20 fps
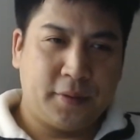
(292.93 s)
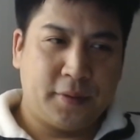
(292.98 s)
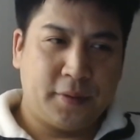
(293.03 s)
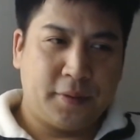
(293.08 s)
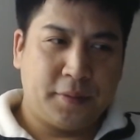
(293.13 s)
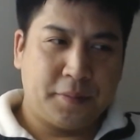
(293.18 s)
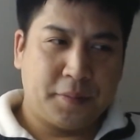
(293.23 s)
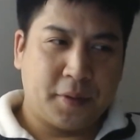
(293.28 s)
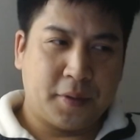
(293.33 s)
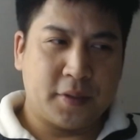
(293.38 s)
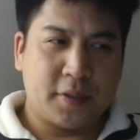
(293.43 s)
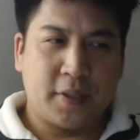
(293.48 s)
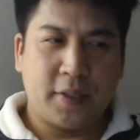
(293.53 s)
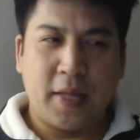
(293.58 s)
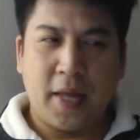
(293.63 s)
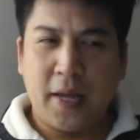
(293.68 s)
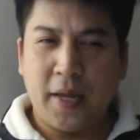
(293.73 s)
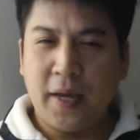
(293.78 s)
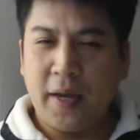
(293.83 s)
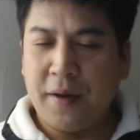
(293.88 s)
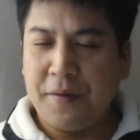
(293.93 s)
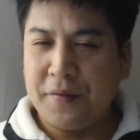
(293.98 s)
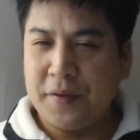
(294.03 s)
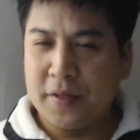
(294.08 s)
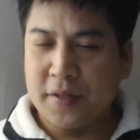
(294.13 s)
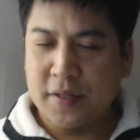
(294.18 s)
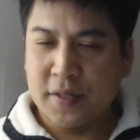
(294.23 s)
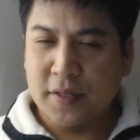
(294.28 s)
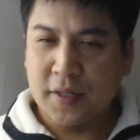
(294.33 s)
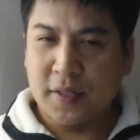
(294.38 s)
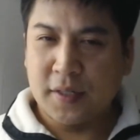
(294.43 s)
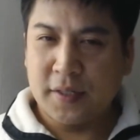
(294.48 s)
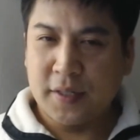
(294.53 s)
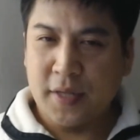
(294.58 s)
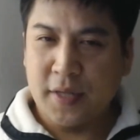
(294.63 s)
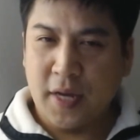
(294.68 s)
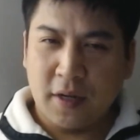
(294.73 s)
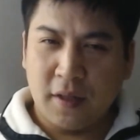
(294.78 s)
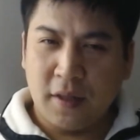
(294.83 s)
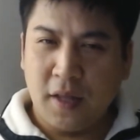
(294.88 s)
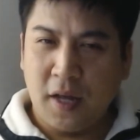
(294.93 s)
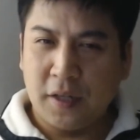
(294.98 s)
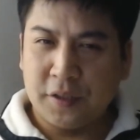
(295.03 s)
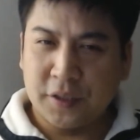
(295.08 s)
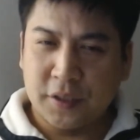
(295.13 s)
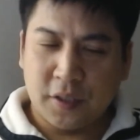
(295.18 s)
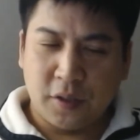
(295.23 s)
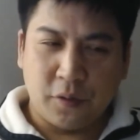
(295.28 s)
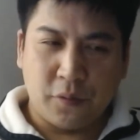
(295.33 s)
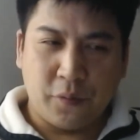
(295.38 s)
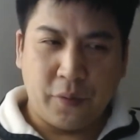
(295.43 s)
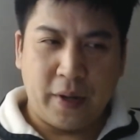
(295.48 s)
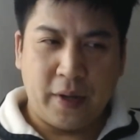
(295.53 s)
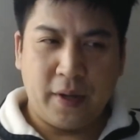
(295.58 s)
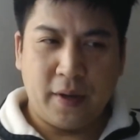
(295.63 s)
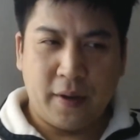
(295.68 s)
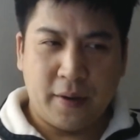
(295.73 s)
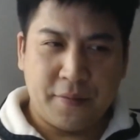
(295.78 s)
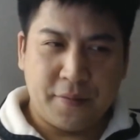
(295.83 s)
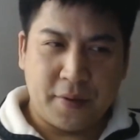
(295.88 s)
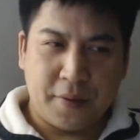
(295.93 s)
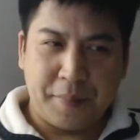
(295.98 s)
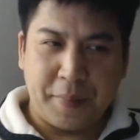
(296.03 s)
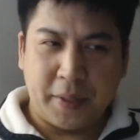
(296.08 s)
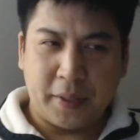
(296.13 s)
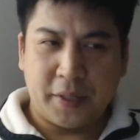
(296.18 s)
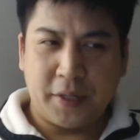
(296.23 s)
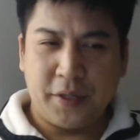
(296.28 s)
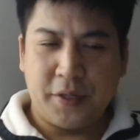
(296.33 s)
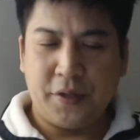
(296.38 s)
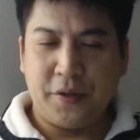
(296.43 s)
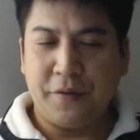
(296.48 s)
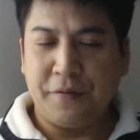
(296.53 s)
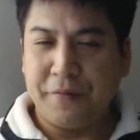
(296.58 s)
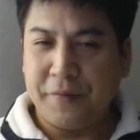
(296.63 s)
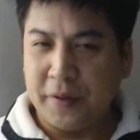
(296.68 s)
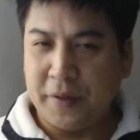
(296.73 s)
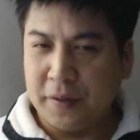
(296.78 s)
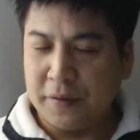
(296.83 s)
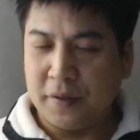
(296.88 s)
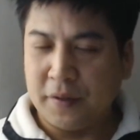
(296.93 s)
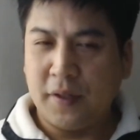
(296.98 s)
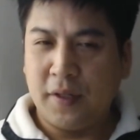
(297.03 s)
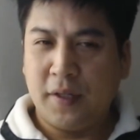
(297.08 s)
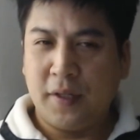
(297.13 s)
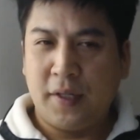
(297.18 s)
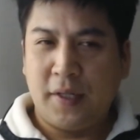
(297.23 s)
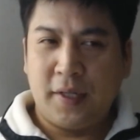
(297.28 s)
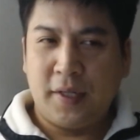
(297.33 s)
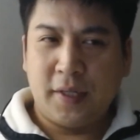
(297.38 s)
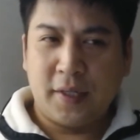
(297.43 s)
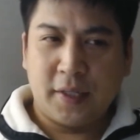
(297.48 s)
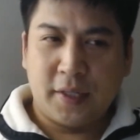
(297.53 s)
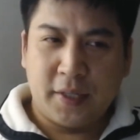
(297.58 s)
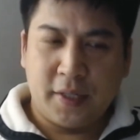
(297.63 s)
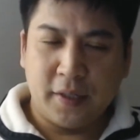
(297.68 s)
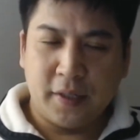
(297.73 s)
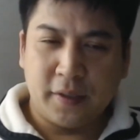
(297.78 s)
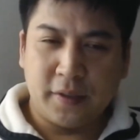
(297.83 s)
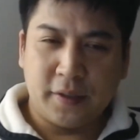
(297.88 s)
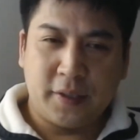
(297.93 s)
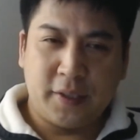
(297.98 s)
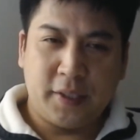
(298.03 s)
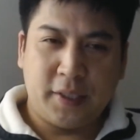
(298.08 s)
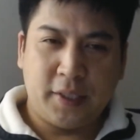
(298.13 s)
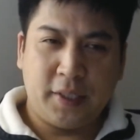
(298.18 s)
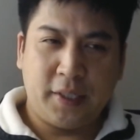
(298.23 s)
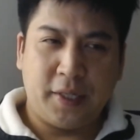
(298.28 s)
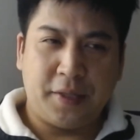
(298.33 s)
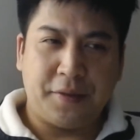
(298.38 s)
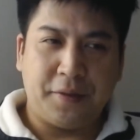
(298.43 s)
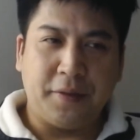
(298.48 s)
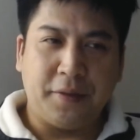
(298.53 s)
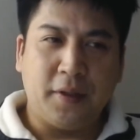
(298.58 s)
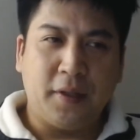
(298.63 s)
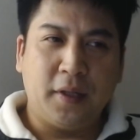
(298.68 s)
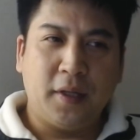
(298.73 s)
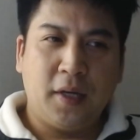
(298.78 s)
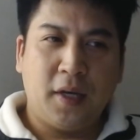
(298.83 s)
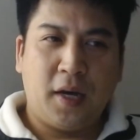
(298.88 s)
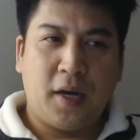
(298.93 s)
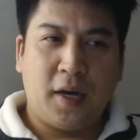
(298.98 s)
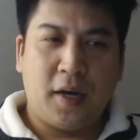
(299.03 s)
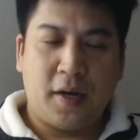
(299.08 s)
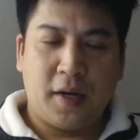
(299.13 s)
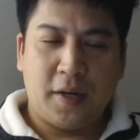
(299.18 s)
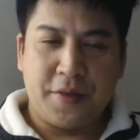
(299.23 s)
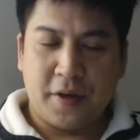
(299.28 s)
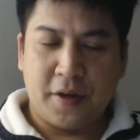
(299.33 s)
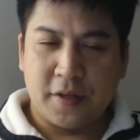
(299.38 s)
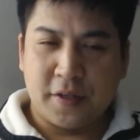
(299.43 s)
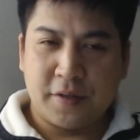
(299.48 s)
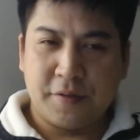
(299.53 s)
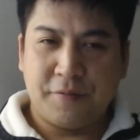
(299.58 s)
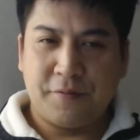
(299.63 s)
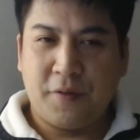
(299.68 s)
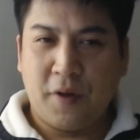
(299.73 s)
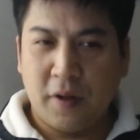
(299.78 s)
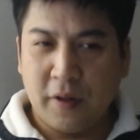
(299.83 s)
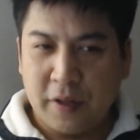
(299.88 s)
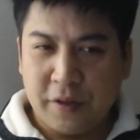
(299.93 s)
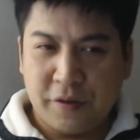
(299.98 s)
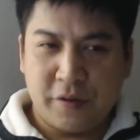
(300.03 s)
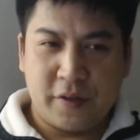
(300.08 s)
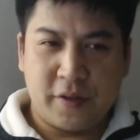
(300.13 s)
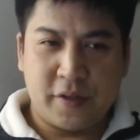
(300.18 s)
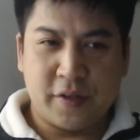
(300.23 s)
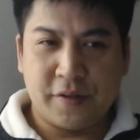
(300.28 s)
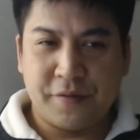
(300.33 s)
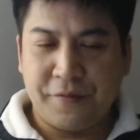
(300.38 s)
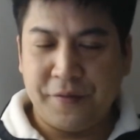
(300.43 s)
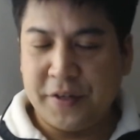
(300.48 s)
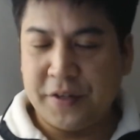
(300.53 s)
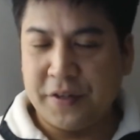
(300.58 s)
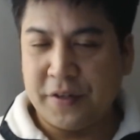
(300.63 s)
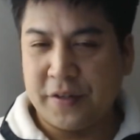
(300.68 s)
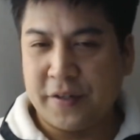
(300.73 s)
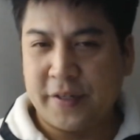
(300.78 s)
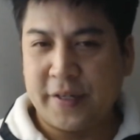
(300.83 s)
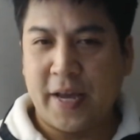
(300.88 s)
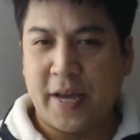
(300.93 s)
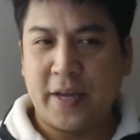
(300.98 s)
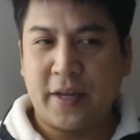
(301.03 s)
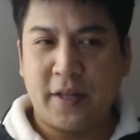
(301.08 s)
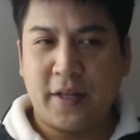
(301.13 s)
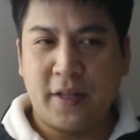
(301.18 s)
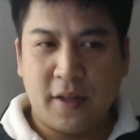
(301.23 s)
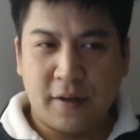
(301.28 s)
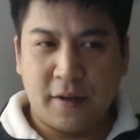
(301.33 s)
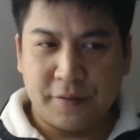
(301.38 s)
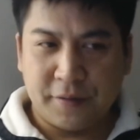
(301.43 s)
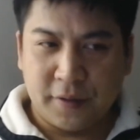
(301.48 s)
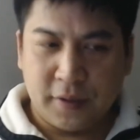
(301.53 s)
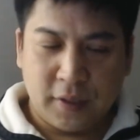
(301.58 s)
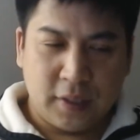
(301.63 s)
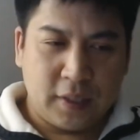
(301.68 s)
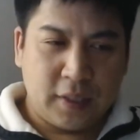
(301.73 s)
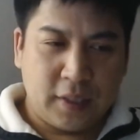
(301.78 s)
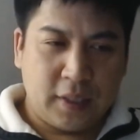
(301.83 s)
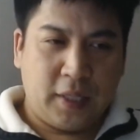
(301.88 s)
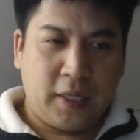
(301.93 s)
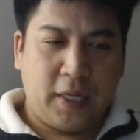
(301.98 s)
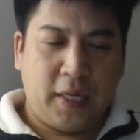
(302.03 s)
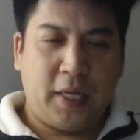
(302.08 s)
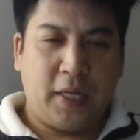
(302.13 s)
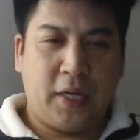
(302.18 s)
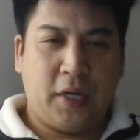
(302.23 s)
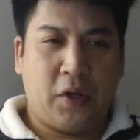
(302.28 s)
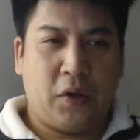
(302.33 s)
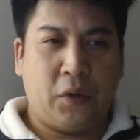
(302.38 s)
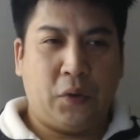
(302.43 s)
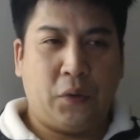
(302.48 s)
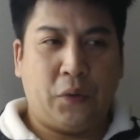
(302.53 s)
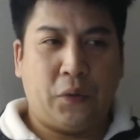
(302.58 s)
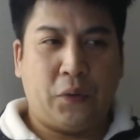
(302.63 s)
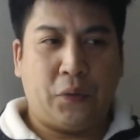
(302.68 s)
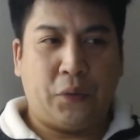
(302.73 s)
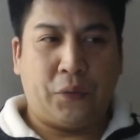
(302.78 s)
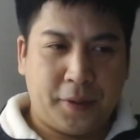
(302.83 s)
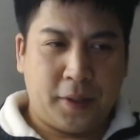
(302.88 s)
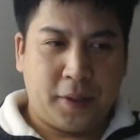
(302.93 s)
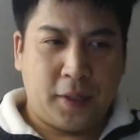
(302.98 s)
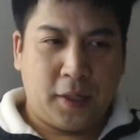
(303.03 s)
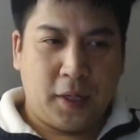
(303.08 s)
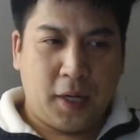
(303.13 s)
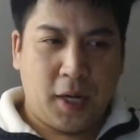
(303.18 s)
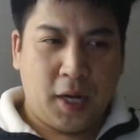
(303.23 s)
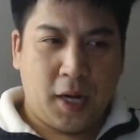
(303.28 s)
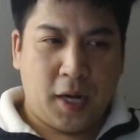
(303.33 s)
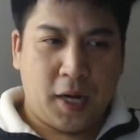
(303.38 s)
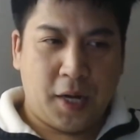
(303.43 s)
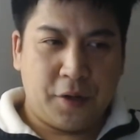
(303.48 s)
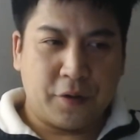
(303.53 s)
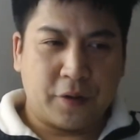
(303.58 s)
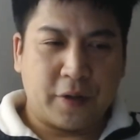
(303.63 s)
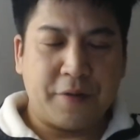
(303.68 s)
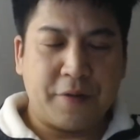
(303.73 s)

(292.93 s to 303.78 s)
because they have this psychological way of making you feel guilty and does fall into this vicious cycle of, you know, looking